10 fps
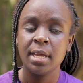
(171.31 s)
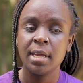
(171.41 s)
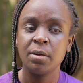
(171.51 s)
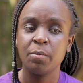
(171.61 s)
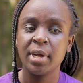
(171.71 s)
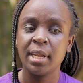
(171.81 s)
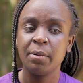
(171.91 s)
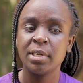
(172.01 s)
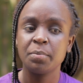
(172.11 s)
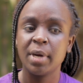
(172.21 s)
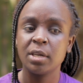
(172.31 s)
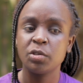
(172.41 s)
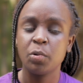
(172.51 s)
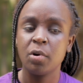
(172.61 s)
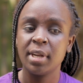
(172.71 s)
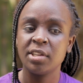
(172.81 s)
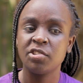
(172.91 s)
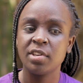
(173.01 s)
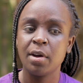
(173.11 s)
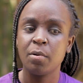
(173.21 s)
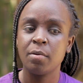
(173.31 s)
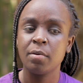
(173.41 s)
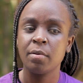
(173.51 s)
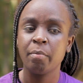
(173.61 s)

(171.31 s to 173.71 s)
And when I went back to college now,